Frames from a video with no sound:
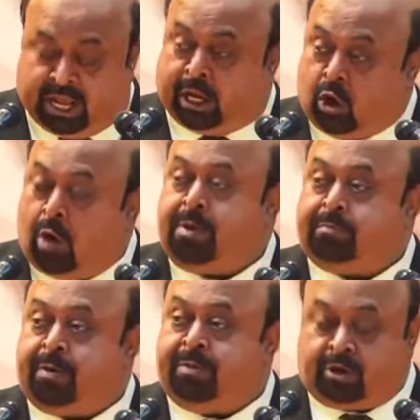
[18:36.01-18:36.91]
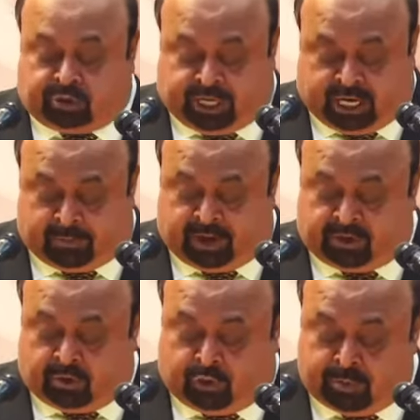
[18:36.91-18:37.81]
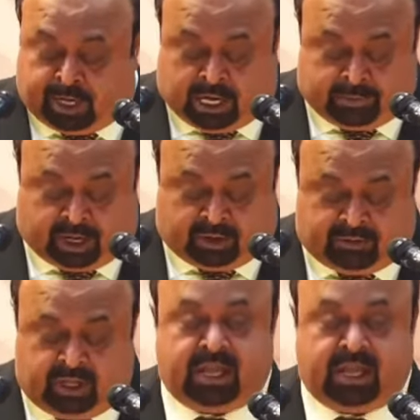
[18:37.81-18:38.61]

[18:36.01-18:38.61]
they cannot be permitted to take a place of human labor.